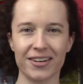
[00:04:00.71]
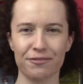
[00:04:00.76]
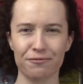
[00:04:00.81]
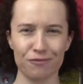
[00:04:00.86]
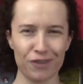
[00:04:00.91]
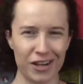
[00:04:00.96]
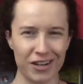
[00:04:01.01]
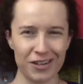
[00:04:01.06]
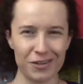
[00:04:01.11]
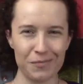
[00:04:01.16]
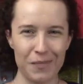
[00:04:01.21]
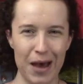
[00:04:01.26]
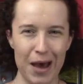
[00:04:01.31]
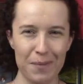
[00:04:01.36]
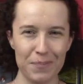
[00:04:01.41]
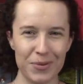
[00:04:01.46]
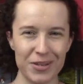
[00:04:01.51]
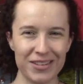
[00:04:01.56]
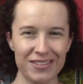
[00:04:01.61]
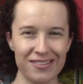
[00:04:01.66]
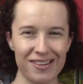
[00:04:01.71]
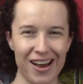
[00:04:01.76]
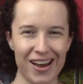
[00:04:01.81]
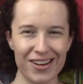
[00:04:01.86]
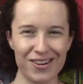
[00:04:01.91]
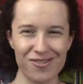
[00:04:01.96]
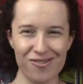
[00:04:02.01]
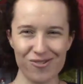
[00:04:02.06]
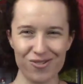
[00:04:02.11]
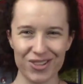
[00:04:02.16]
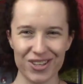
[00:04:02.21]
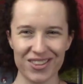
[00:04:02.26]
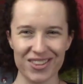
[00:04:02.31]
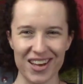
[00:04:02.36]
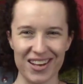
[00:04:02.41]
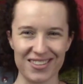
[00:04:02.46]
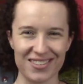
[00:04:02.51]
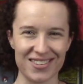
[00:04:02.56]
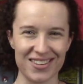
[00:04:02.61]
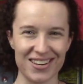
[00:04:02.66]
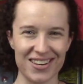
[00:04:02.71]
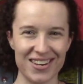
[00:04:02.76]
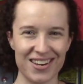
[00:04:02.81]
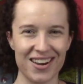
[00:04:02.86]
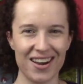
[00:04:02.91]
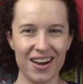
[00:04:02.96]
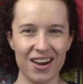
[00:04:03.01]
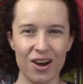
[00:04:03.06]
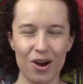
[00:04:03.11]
and random happen. I know that that's like